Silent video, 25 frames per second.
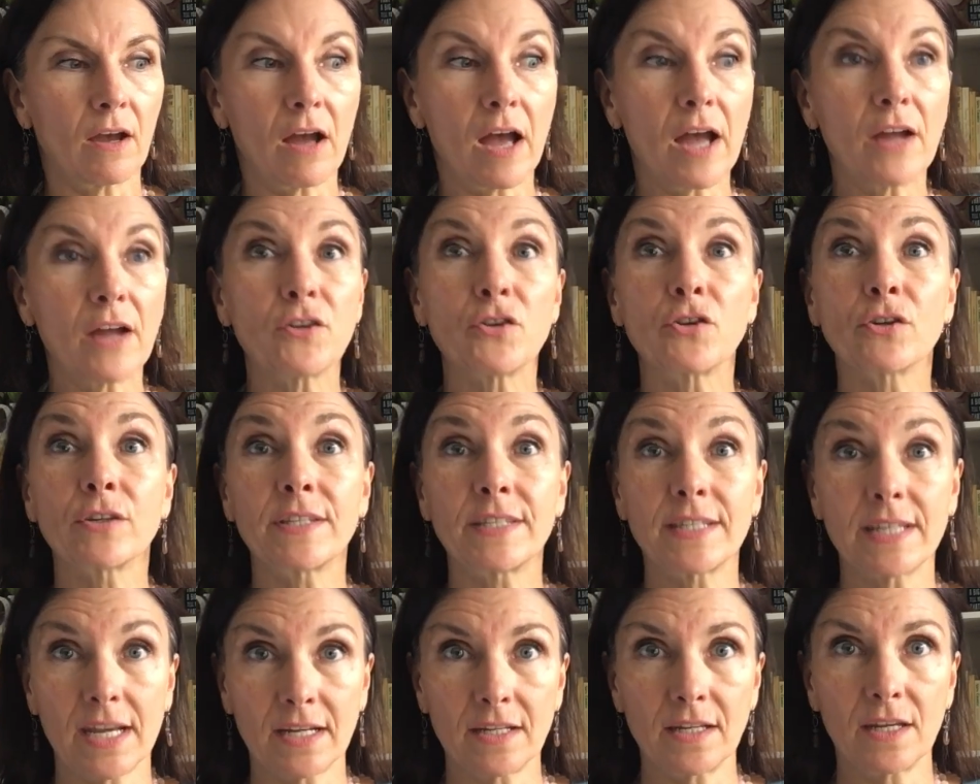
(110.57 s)

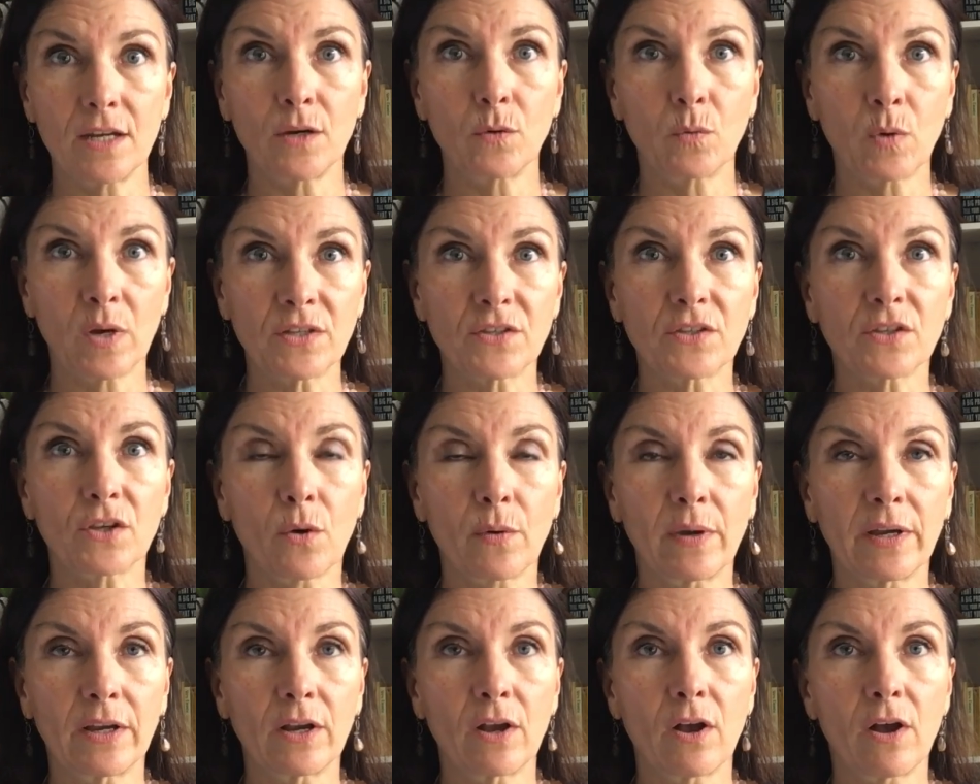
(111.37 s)
understanding what's
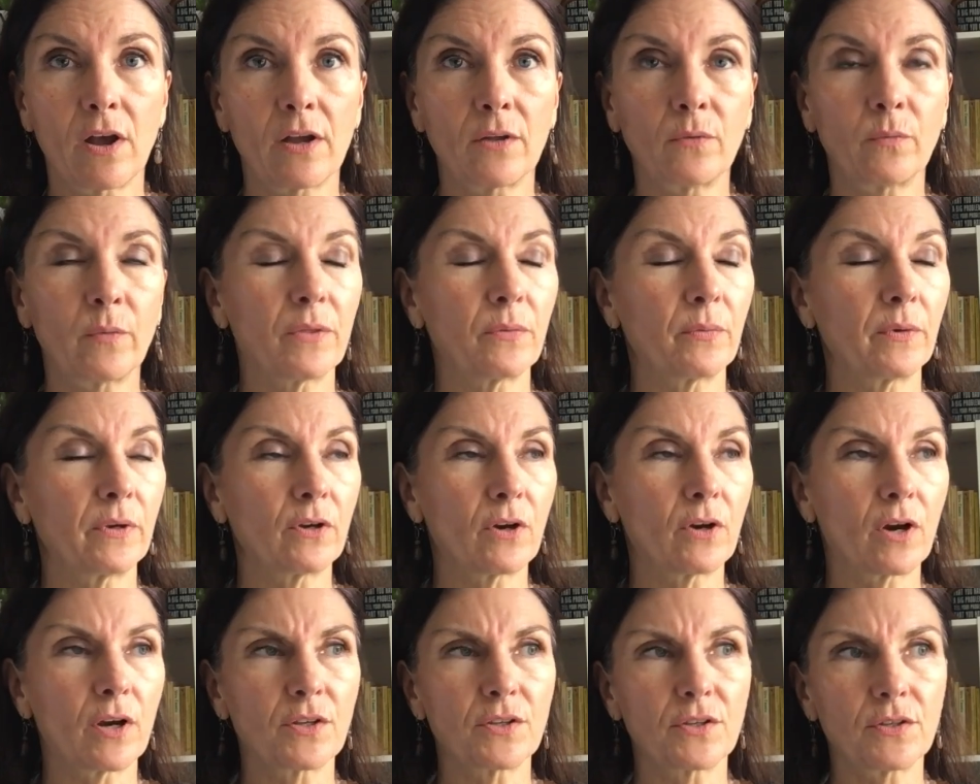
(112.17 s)
going on with
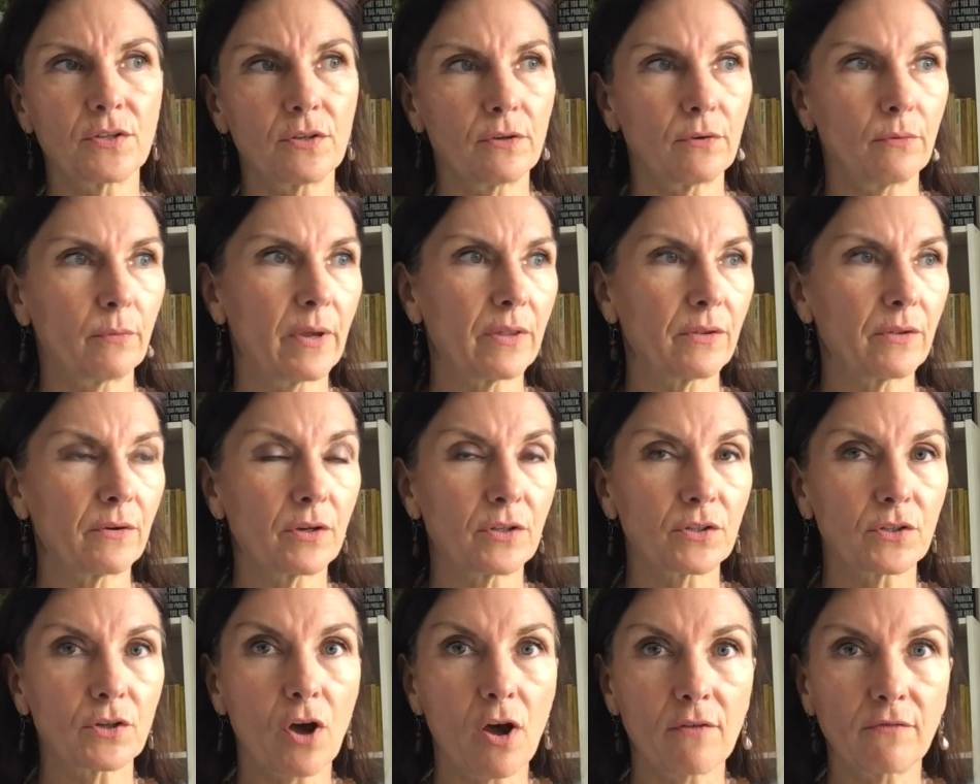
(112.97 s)
regards to whether
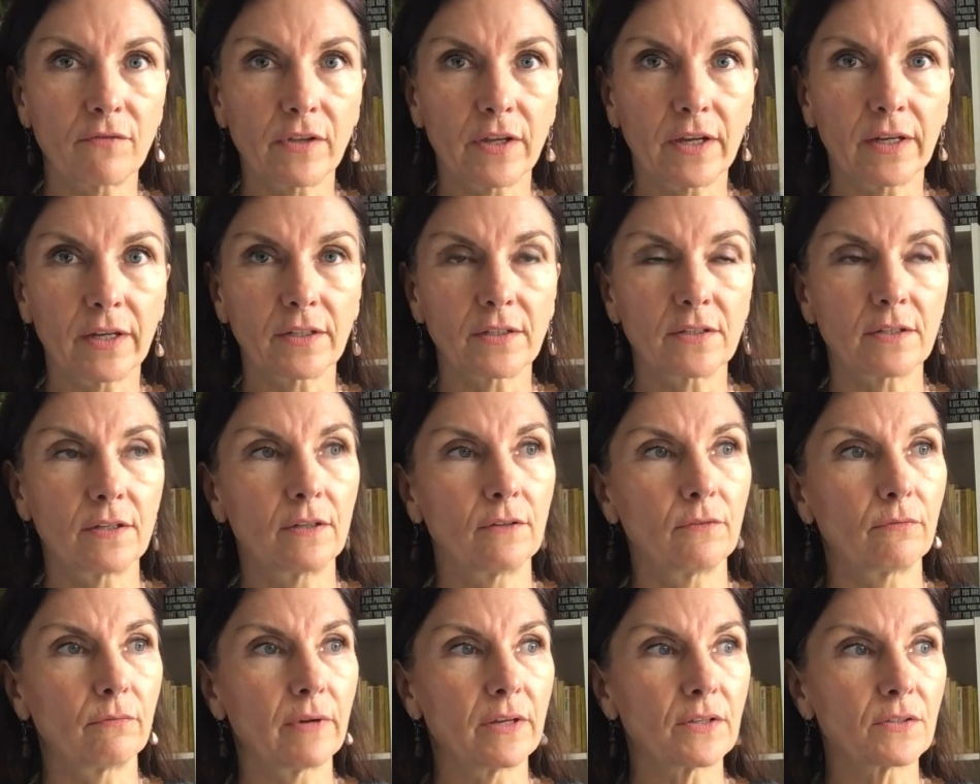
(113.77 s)
it's conflict
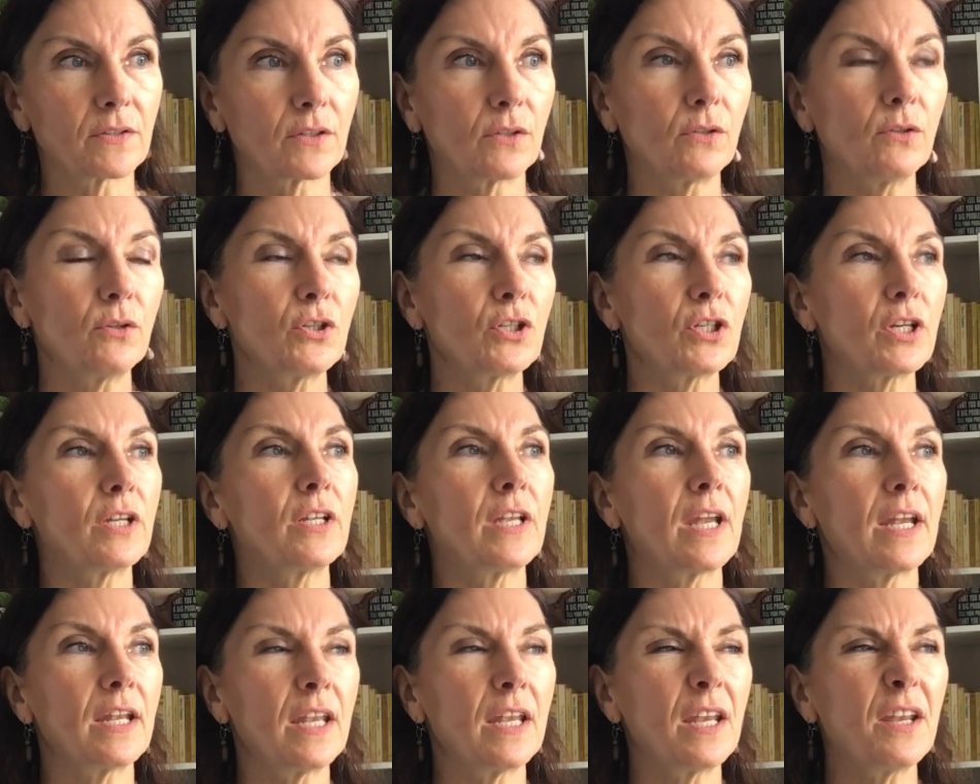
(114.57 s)

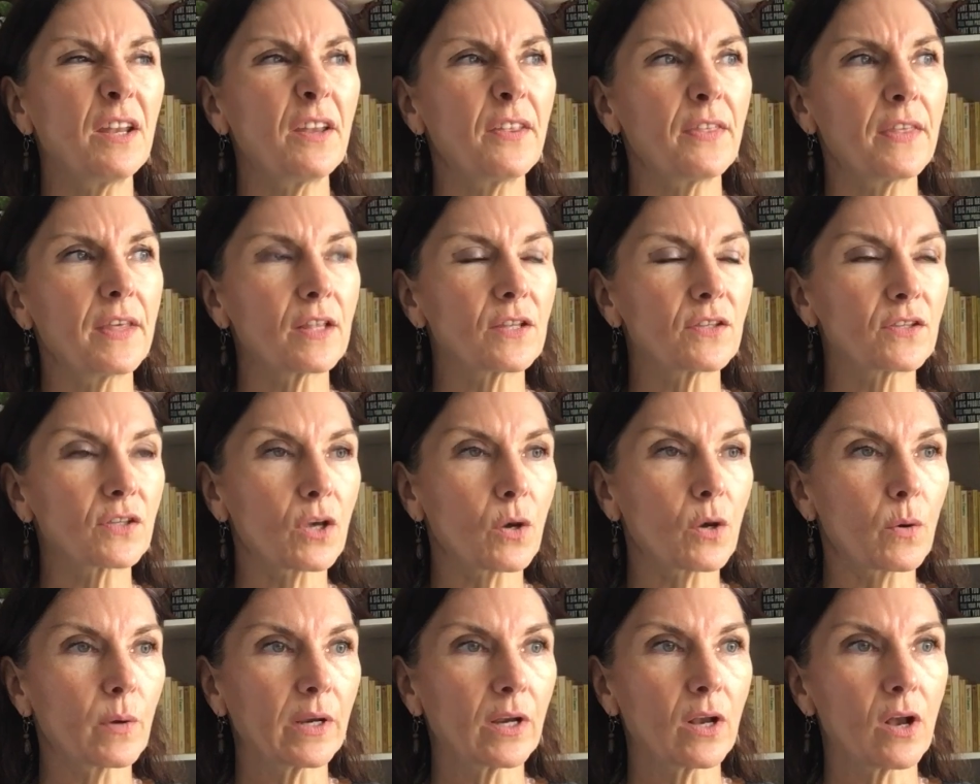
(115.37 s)
resolution, anything that's
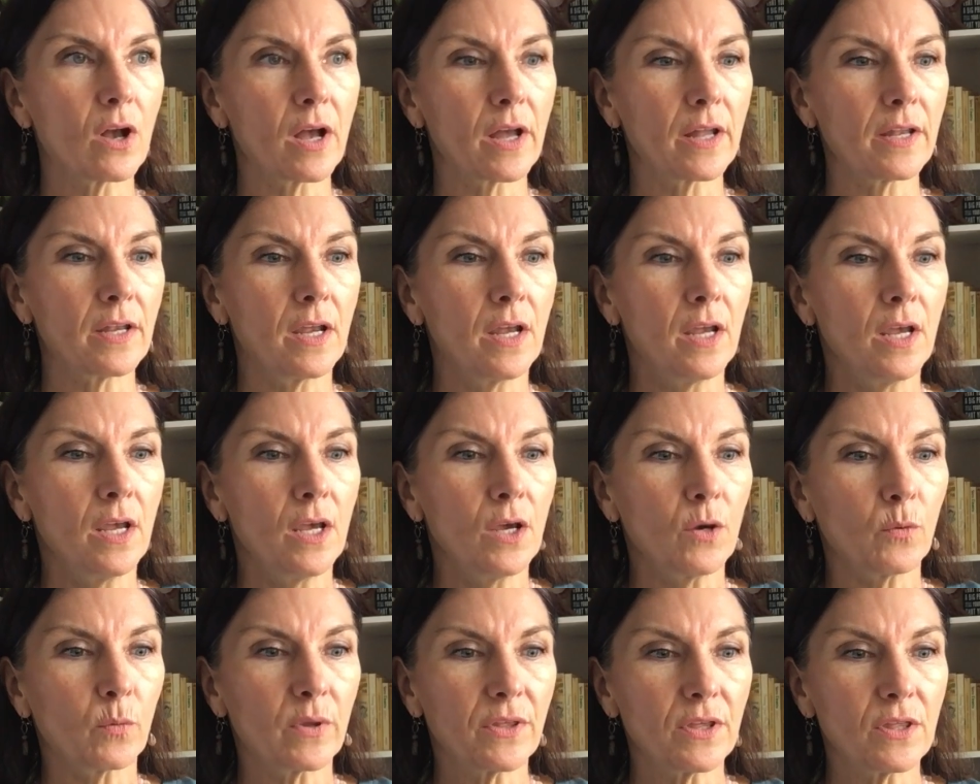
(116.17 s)
going on
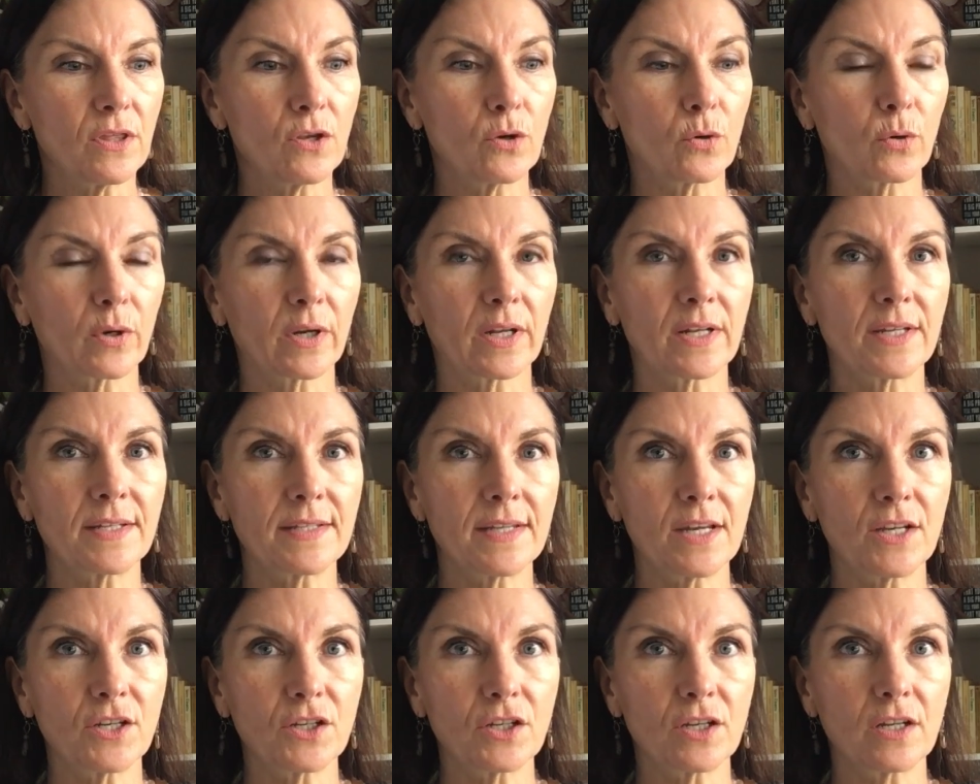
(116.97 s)
within the
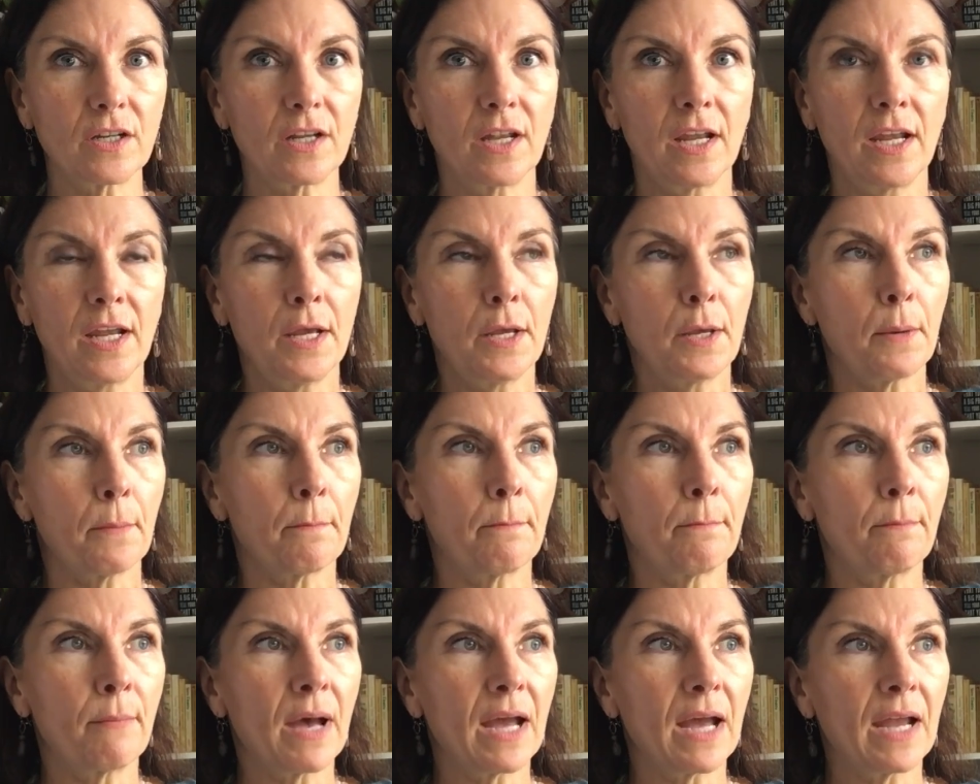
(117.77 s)
organization,
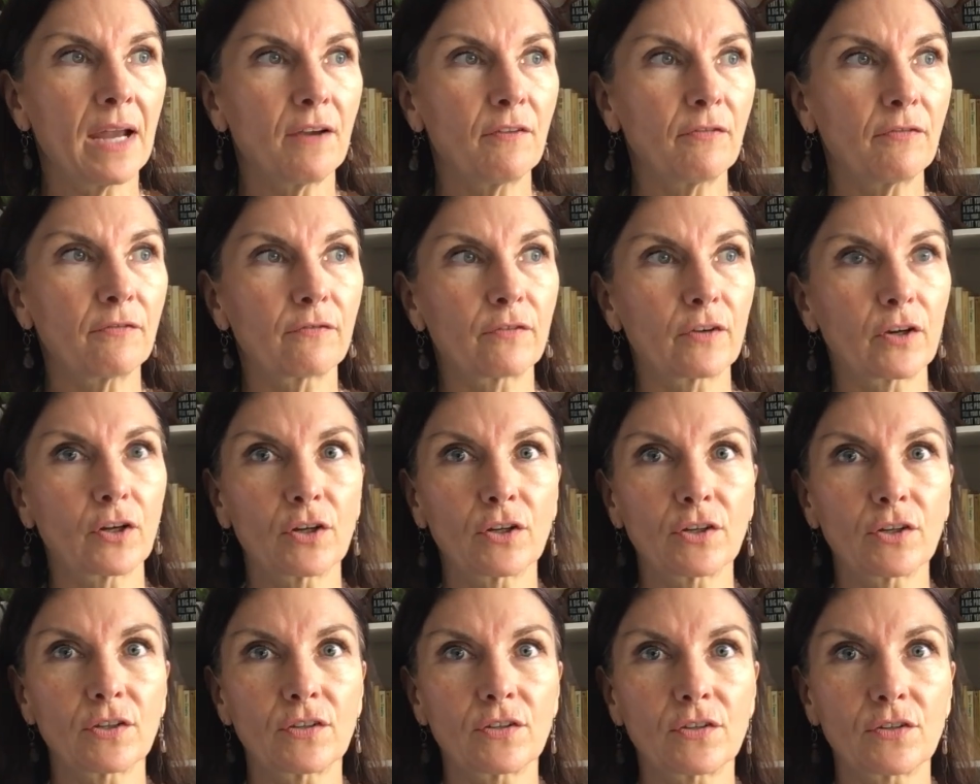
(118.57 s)
my
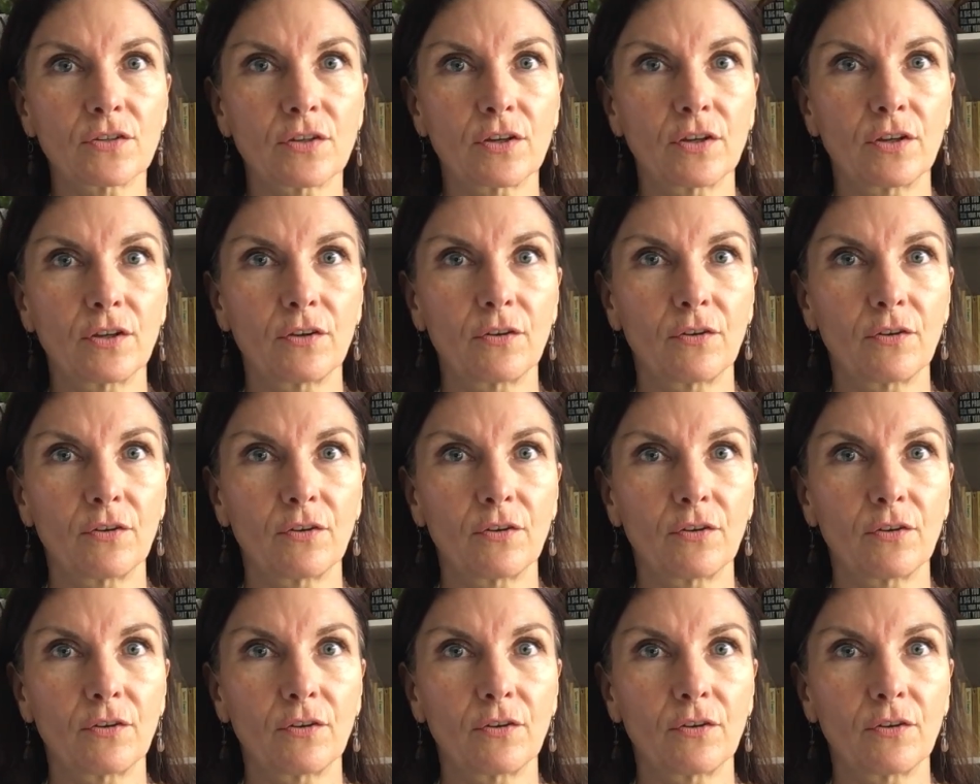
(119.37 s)
first